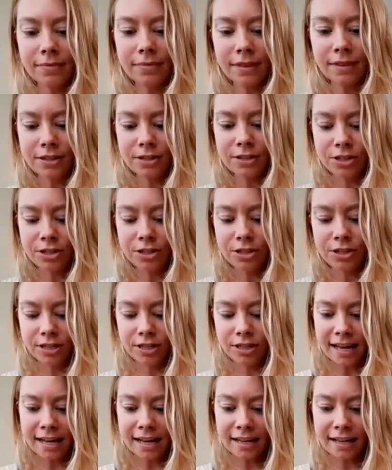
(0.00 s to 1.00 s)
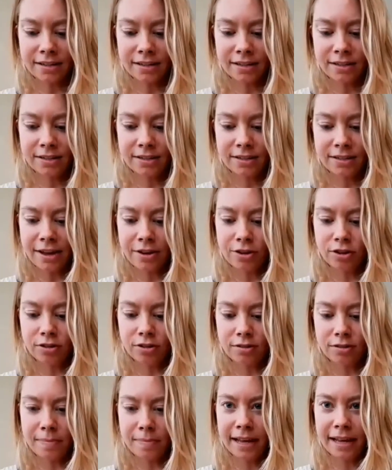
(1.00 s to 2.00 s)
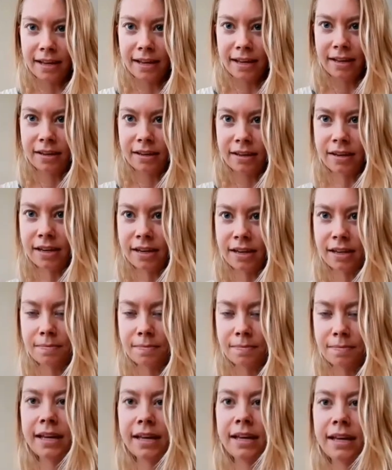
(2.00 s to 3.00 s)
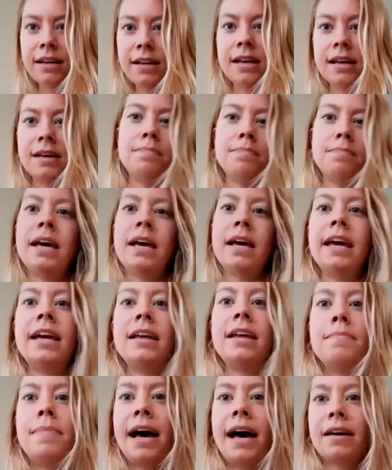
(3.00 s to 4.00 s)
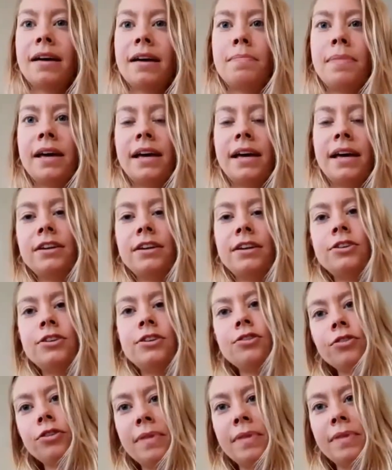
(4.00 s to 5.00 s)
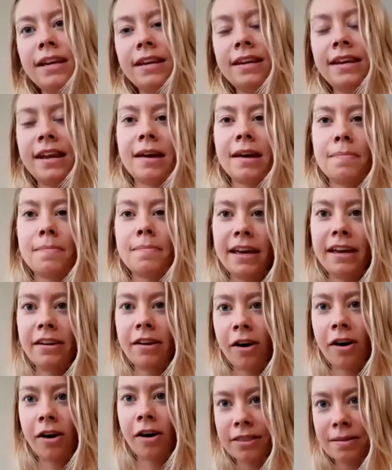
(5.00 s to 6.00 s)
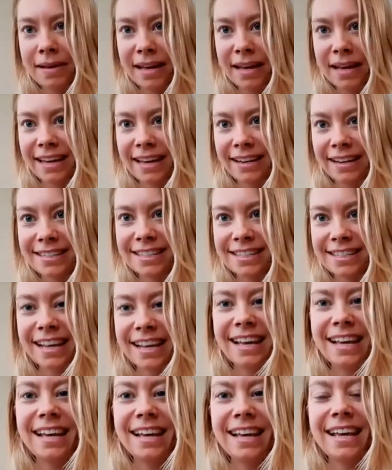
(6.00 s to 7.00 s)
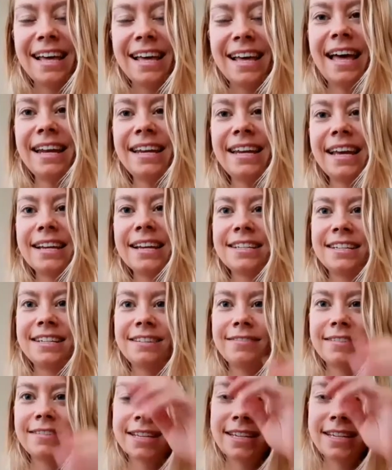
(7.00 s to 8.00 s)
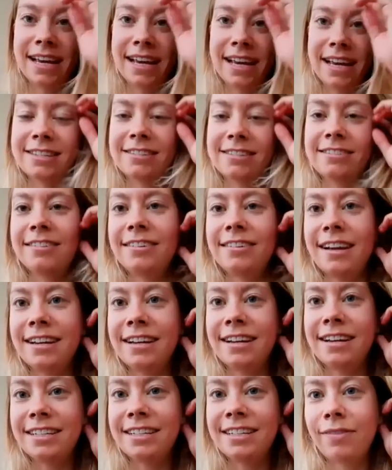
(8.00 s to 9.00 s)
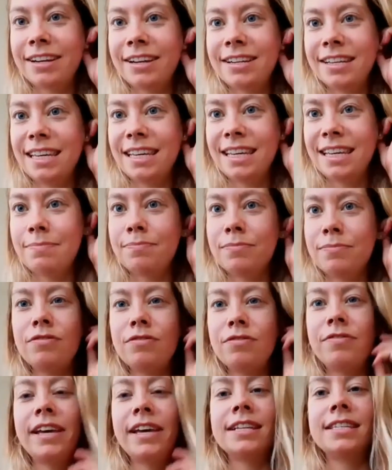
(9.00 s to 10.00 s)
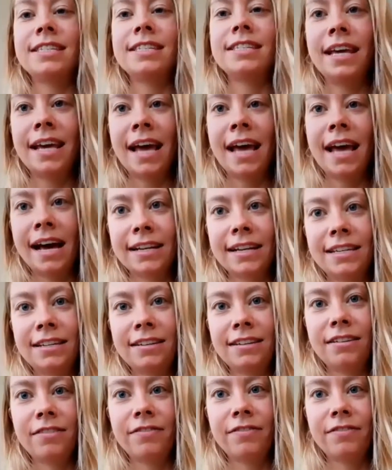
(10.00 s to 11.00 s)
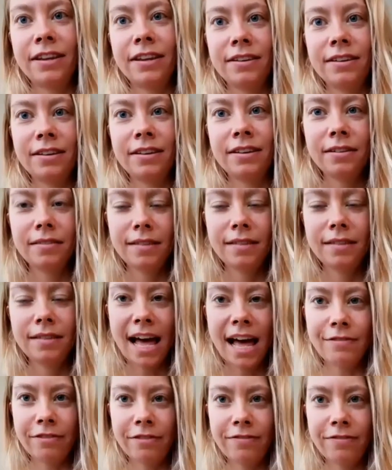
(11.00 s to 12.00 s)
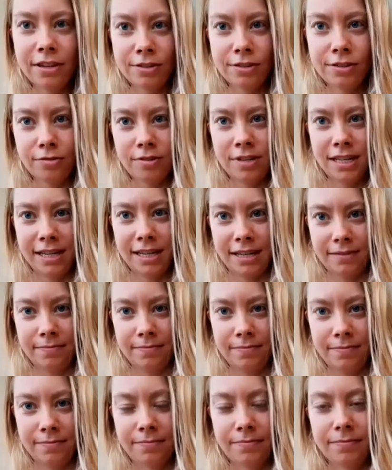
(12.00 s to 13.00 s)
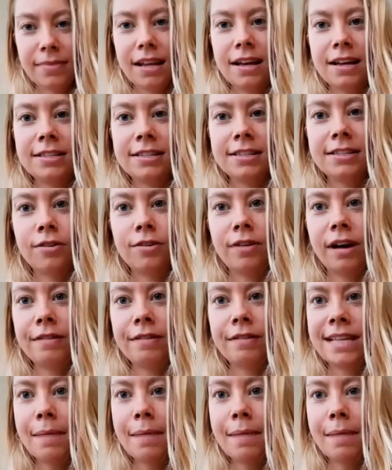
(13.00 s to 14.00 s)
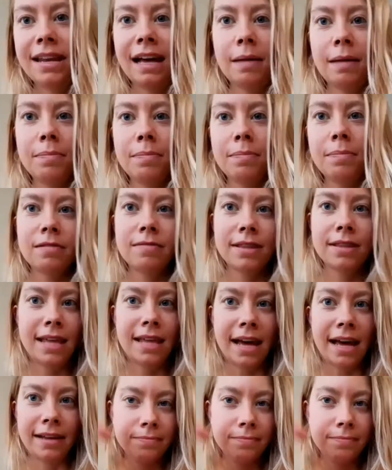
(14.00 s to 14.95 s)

She had ankle pain, knee pain, hip pain, back pain, shoulder pain, neck pain, all the pains and yet she was a dancer and she wanted to keep moving and staying active and have a fitness routine so i was happy to help her with that